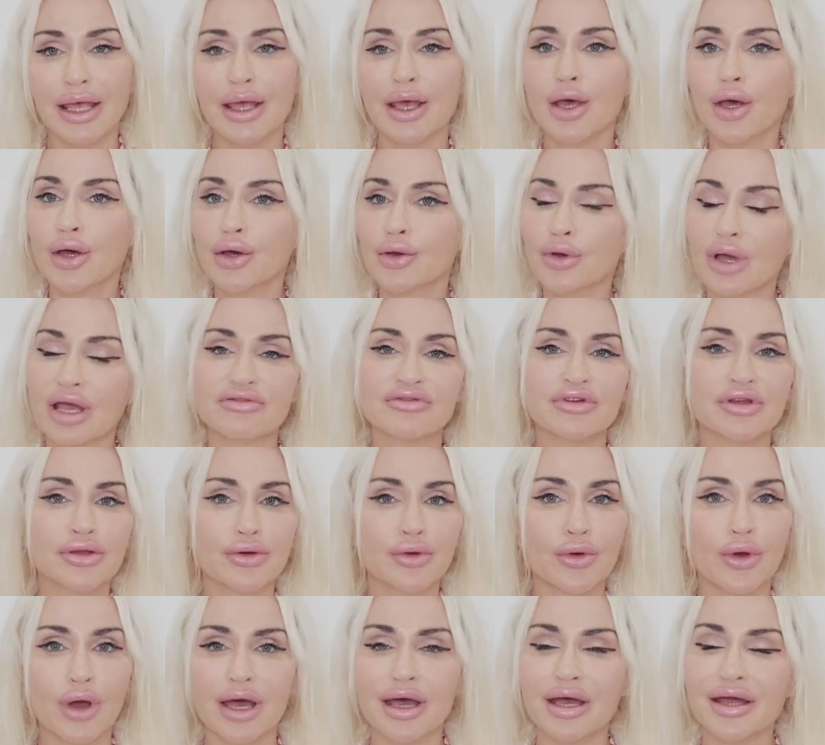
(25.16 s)
Whoever
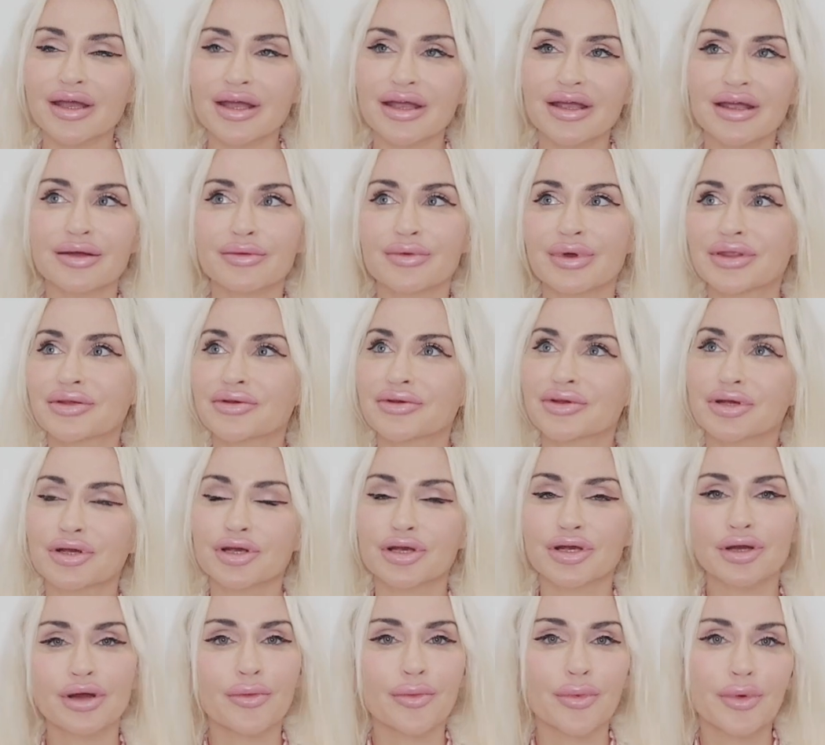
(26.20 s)
you are, whether you're a
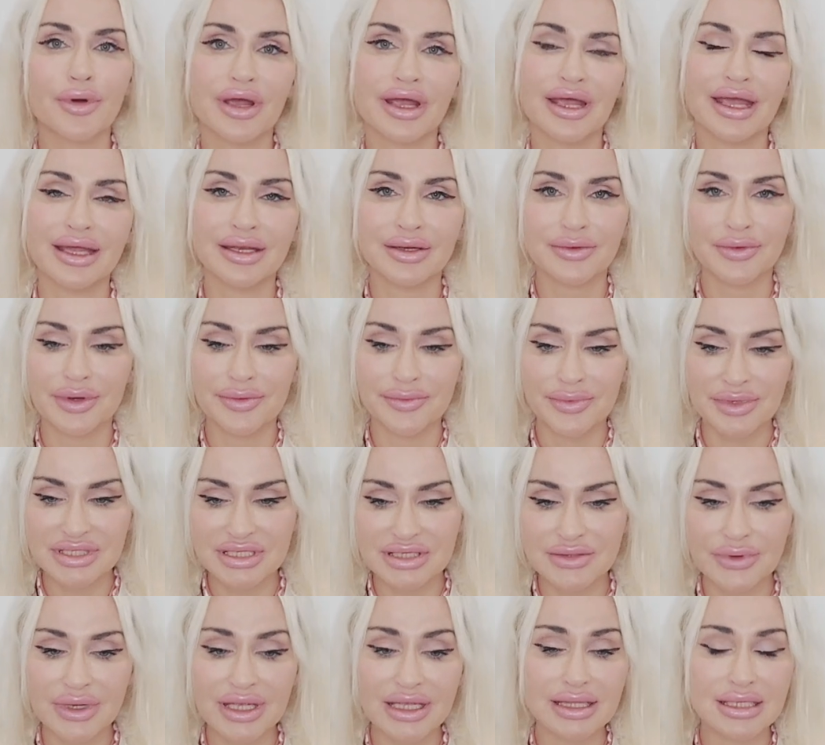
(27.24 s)
girl, boy, anyone in
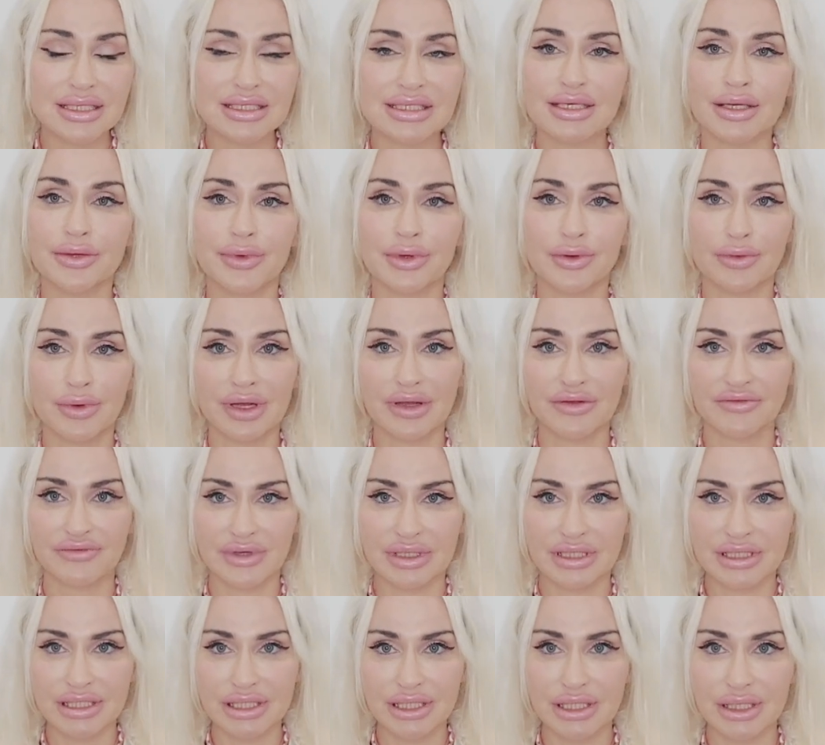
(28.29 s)
between, this could be
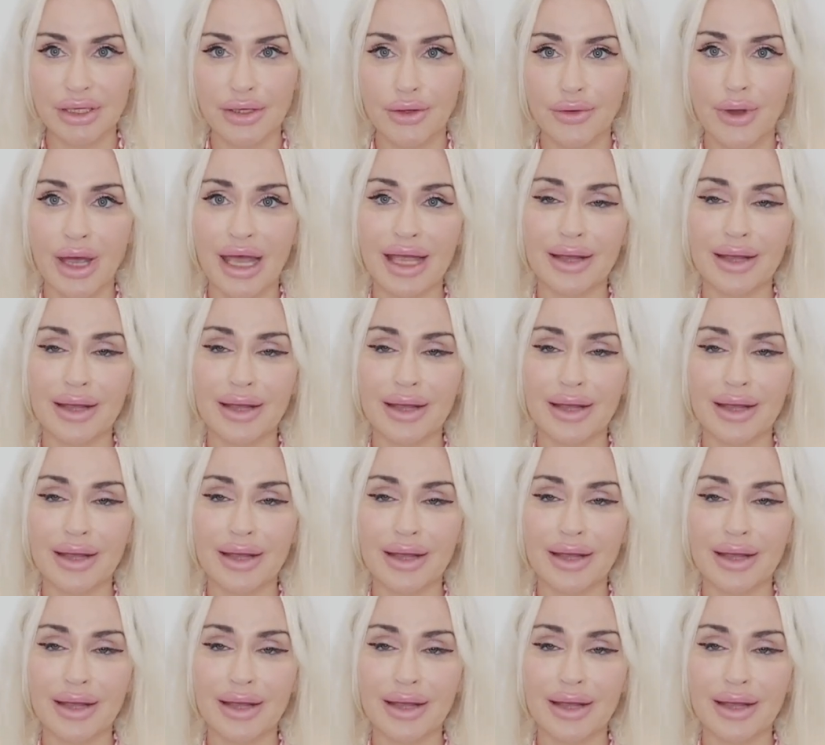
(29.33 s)
relevant to you.